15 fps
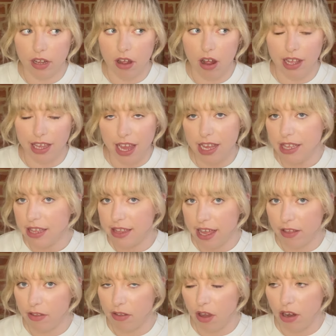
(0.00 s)
I get to
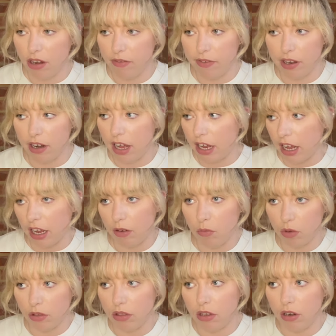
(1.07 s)
10 stone and feel like I
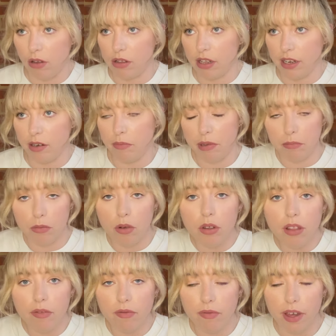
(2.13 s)
want to lose a little bit more,
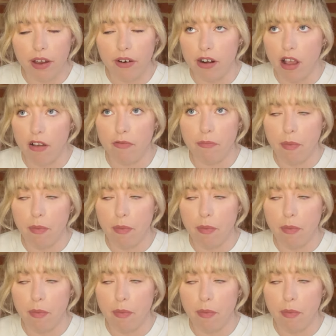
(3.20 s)
then fair enough.